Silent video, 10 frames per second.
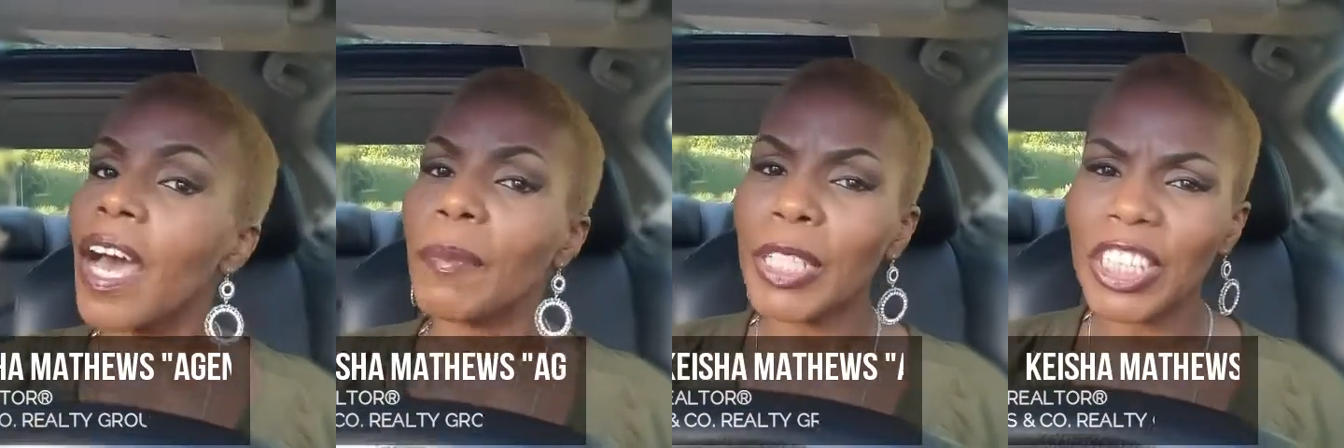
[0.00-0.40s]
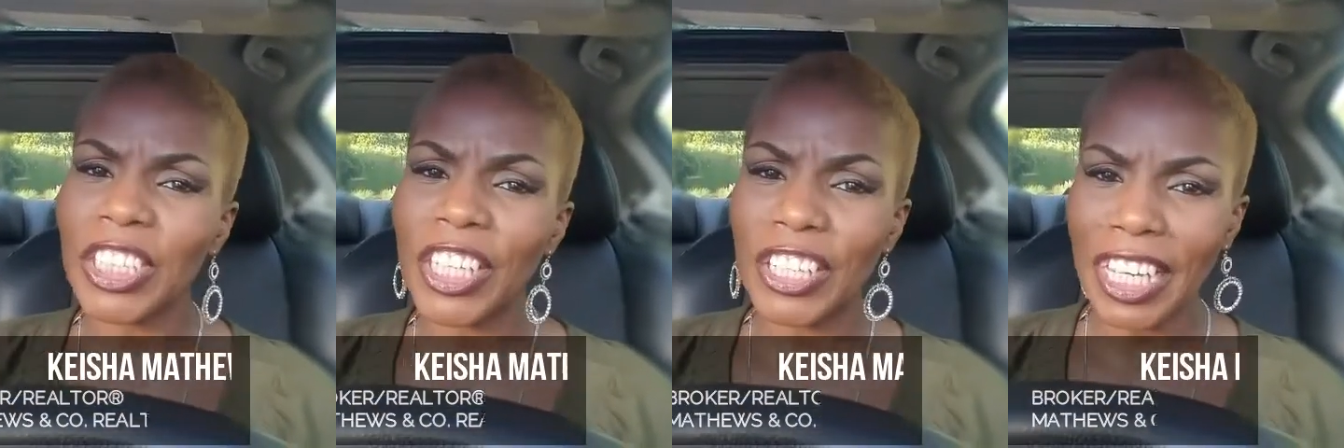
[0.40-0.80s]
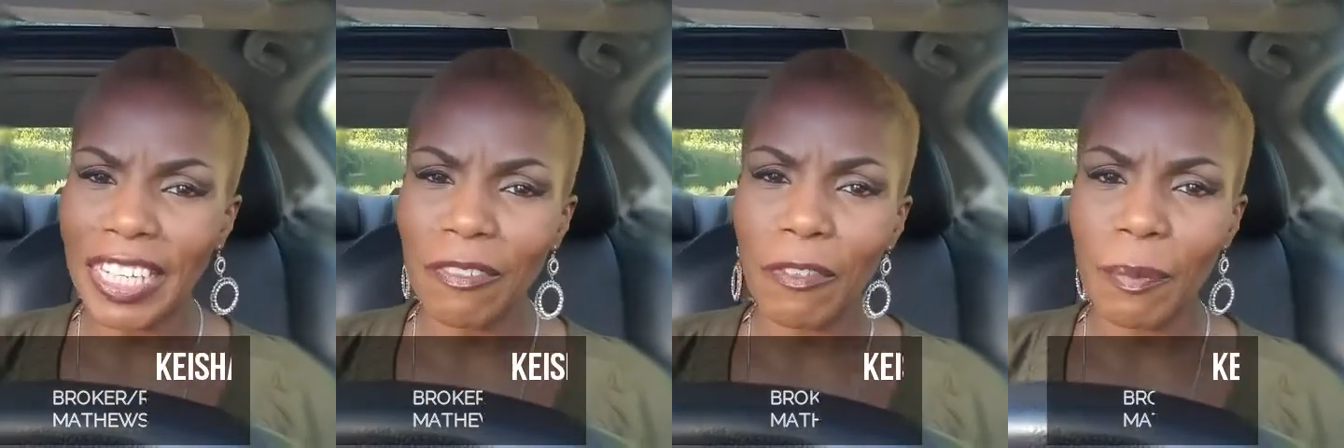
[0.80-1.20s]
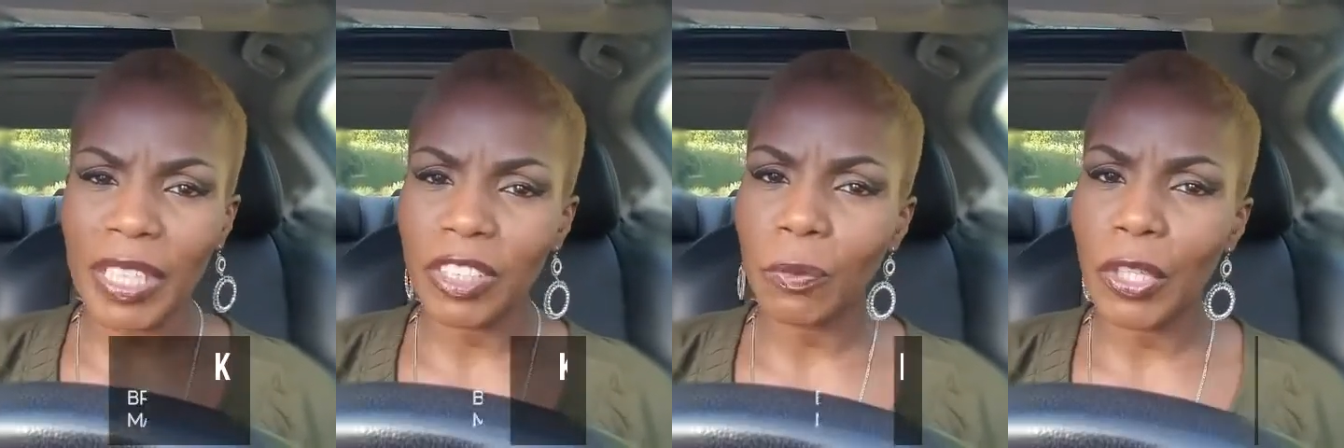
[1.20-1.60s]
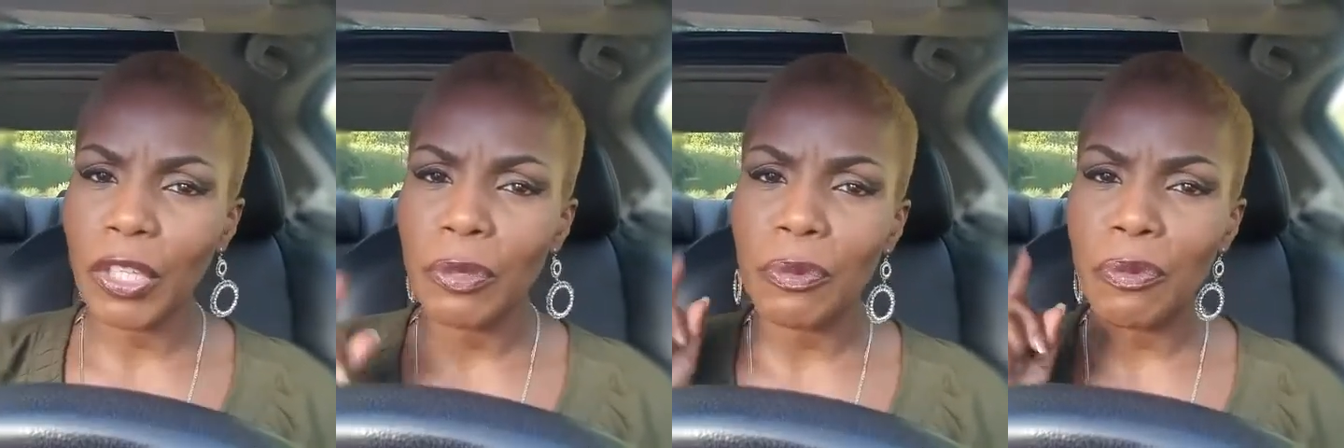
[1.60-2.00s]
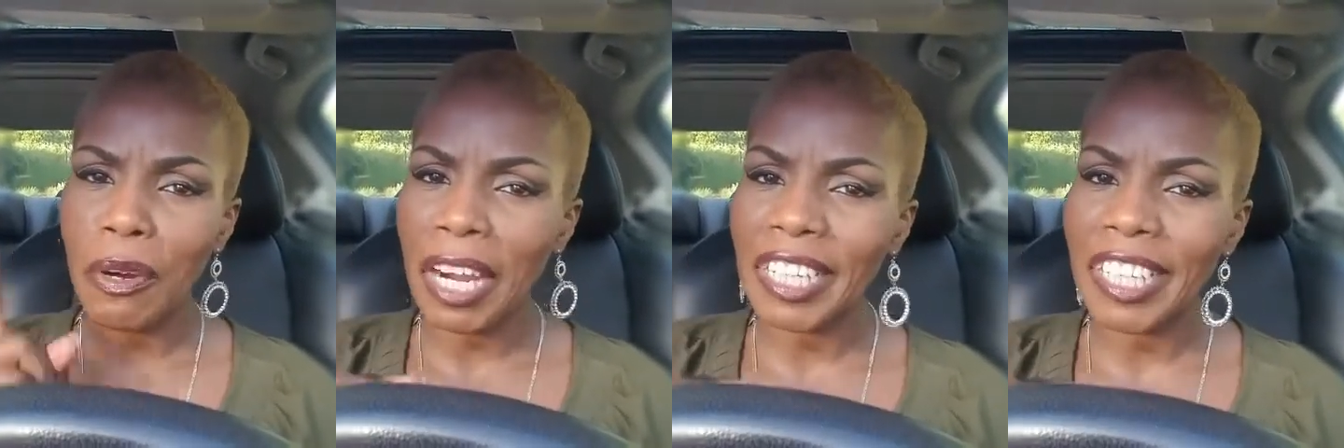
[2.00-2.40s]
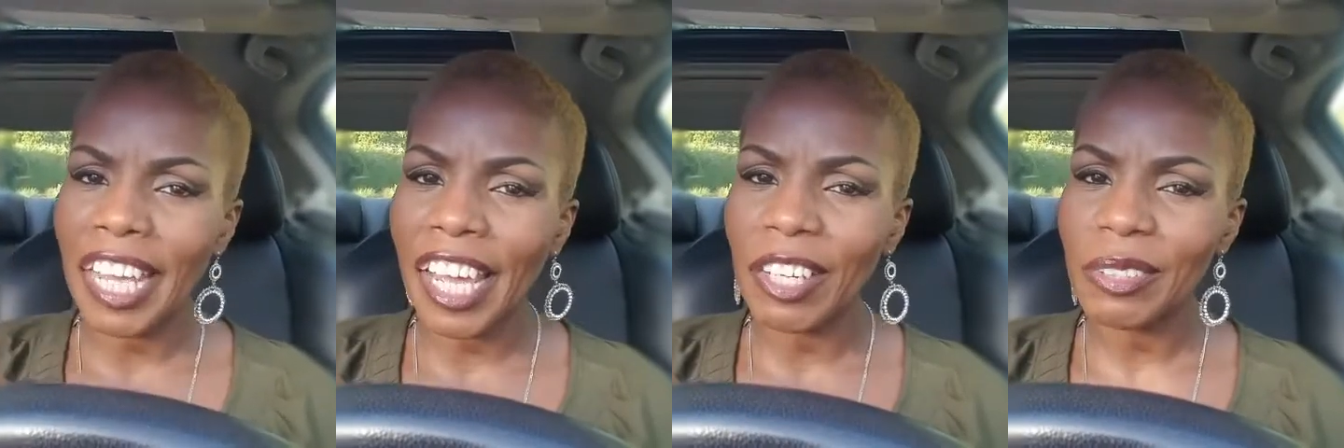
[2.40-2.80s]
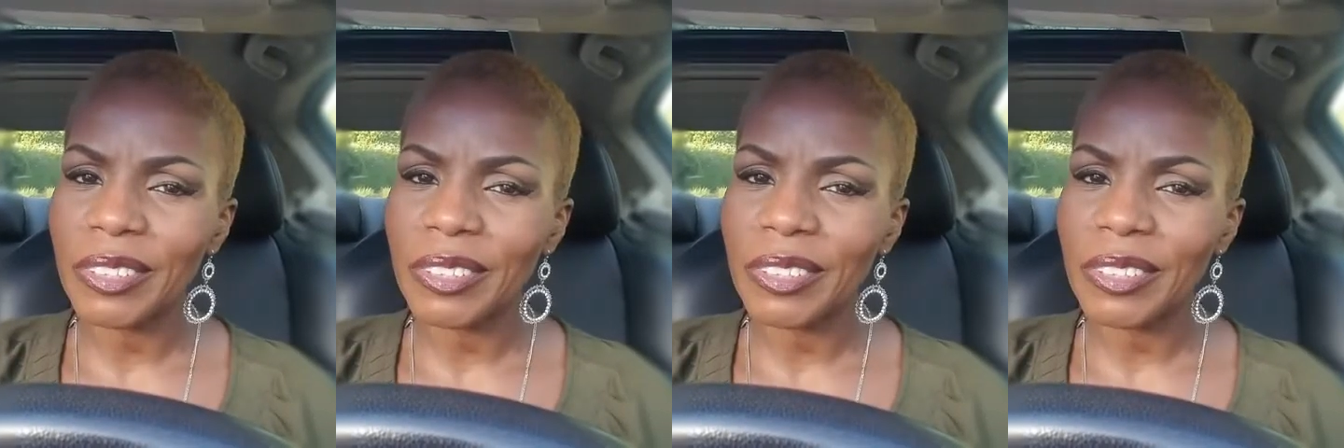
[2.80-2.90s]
I'm going to share that information with you right now.